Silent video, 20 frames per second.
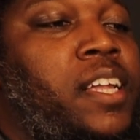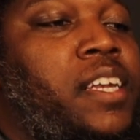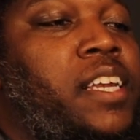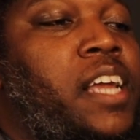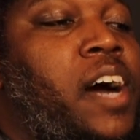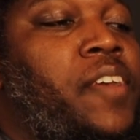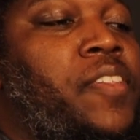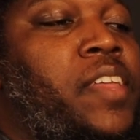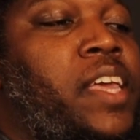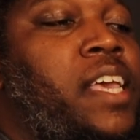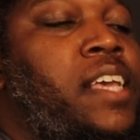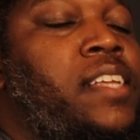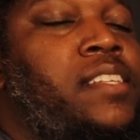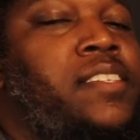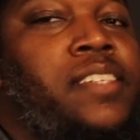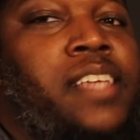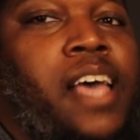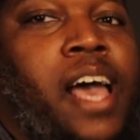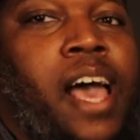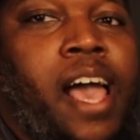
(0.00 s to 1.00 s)
Now, on the
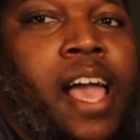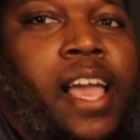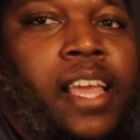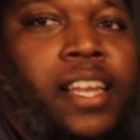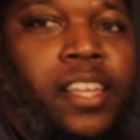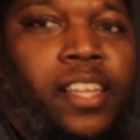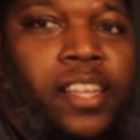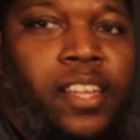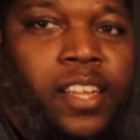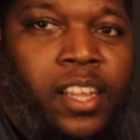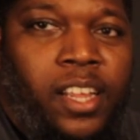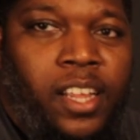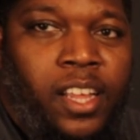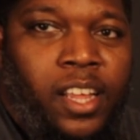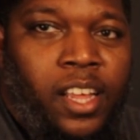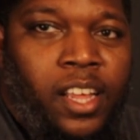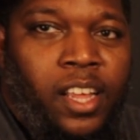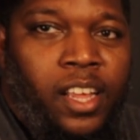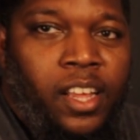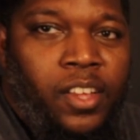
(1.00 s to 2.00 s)
inside,
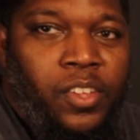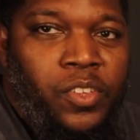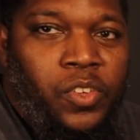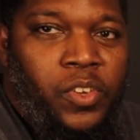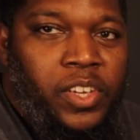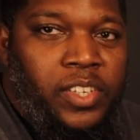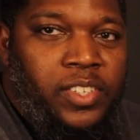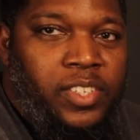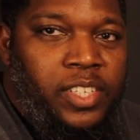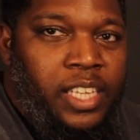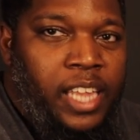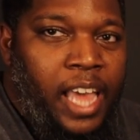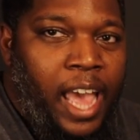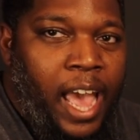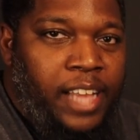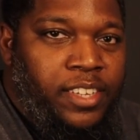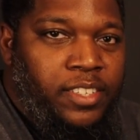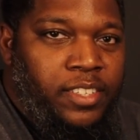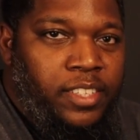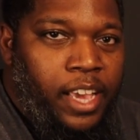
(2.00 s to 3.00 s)
you can see the
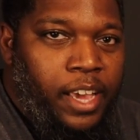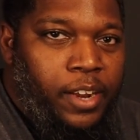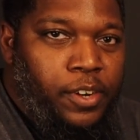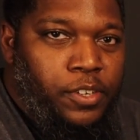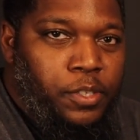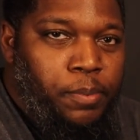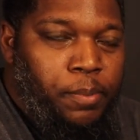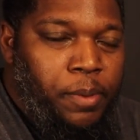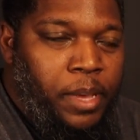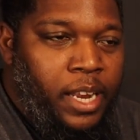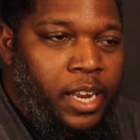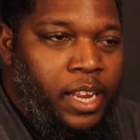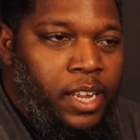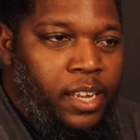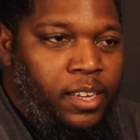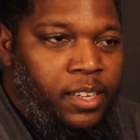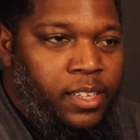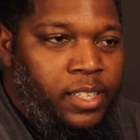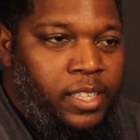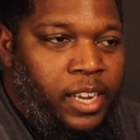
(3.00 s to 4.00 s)
agitator
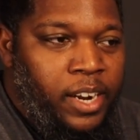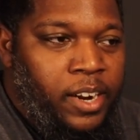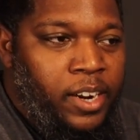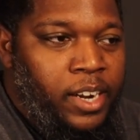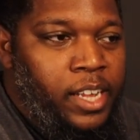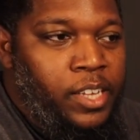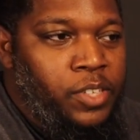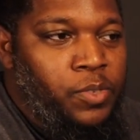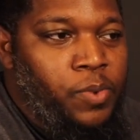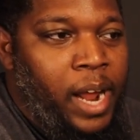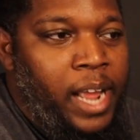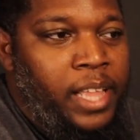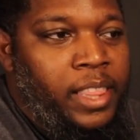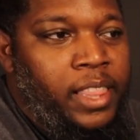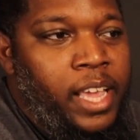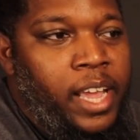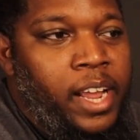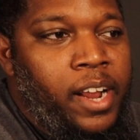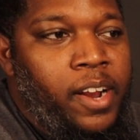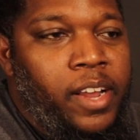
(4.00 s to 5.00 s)
spinning. There it is
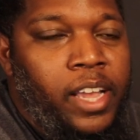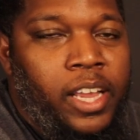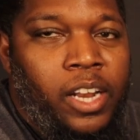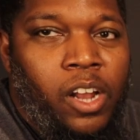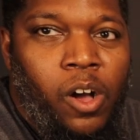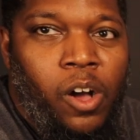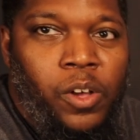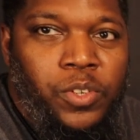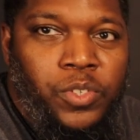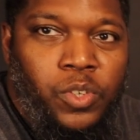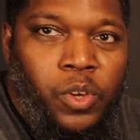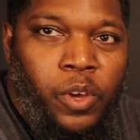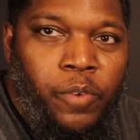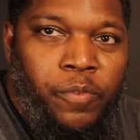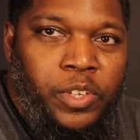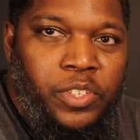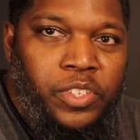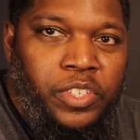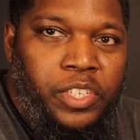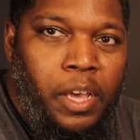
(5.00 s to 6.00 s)
right there. And also, if
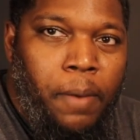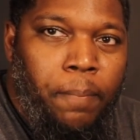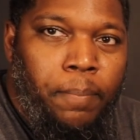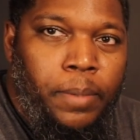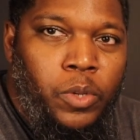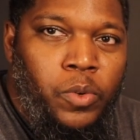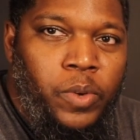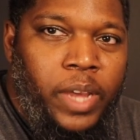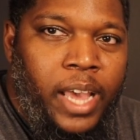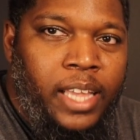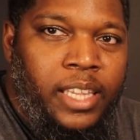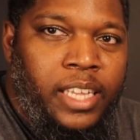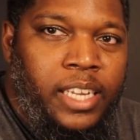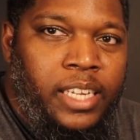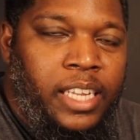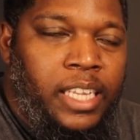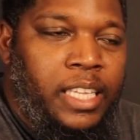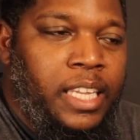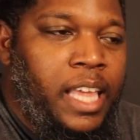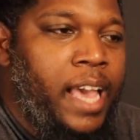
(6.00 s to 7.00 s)
you see a blue
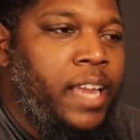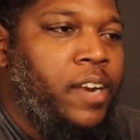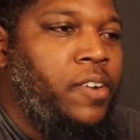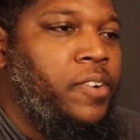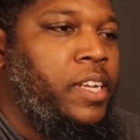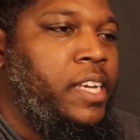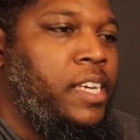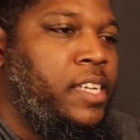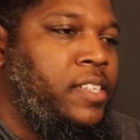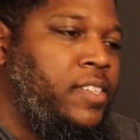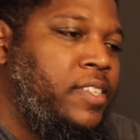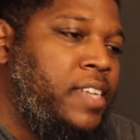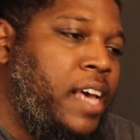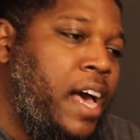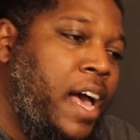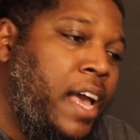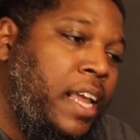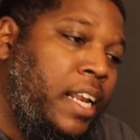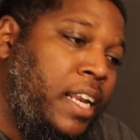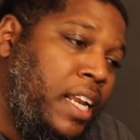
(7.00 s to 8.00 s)
LED light on the
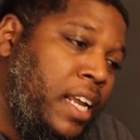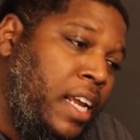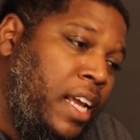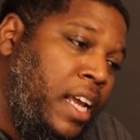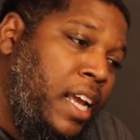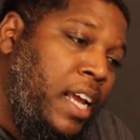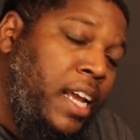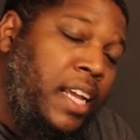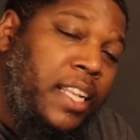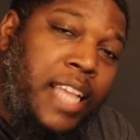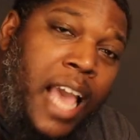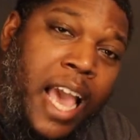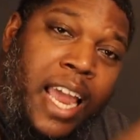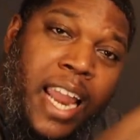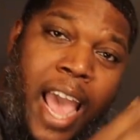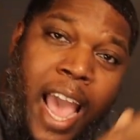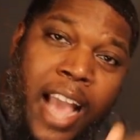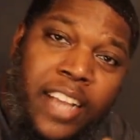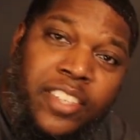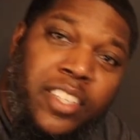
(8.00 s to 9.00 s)
inside,
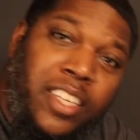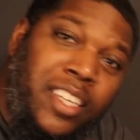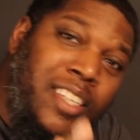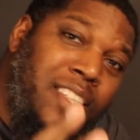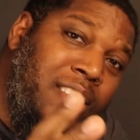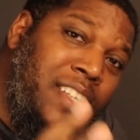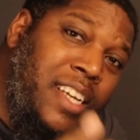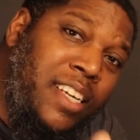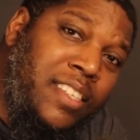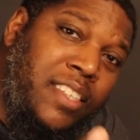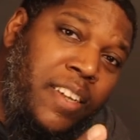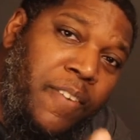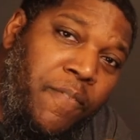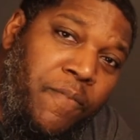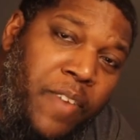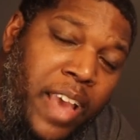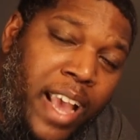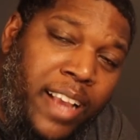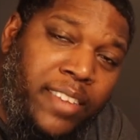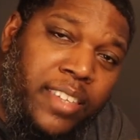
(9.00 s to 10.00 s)
that actually
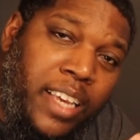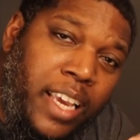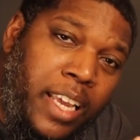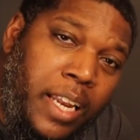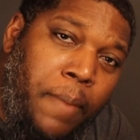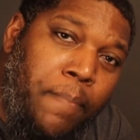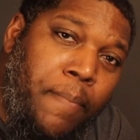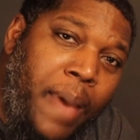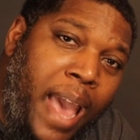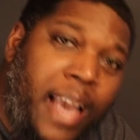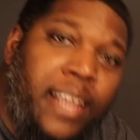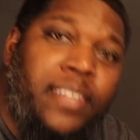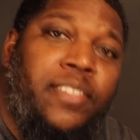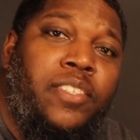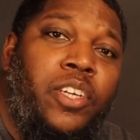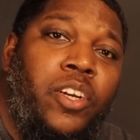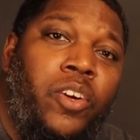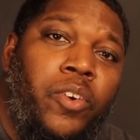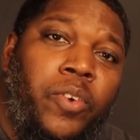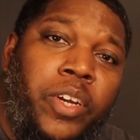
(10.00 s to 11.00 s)
disinfects any
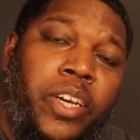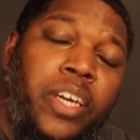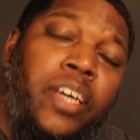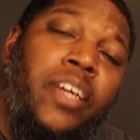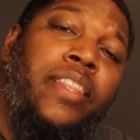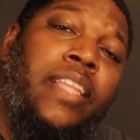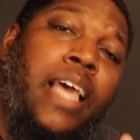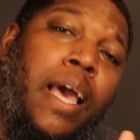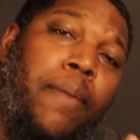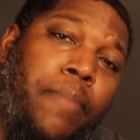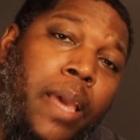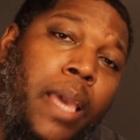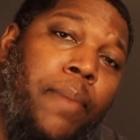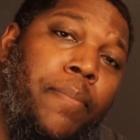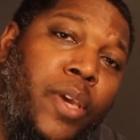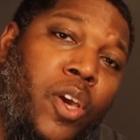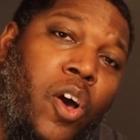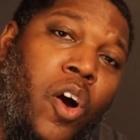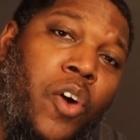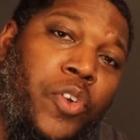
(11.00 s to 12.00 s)
bacteria that may
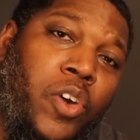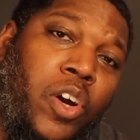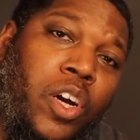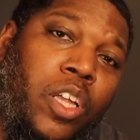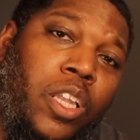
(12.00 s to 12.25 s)
be on your